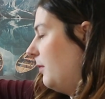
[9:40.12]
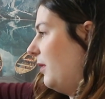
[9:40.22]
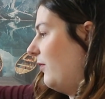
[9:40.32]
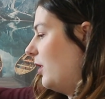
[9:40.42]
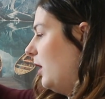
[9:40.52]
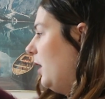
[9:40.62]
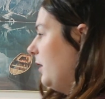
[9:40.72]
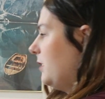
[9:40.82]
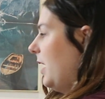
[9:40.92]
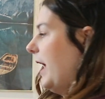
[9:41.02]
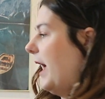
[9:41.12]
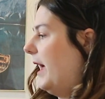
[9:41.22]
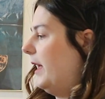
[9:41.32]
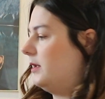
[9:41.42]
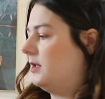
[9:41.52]
We've got a
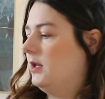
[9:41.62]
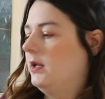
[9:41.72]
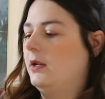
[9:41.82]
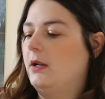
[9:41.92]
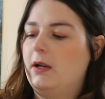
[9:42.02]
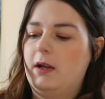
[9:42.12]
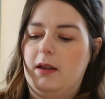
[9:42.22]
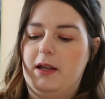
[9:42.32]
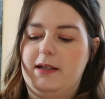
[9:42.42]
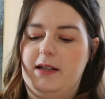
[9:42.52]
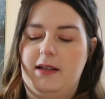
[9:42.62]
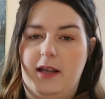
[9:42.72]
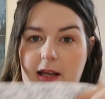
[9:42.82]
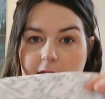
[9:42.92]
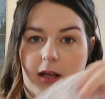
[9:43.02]
hat. This is
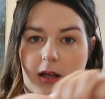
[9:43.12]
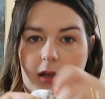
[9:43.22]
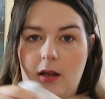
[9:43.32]
the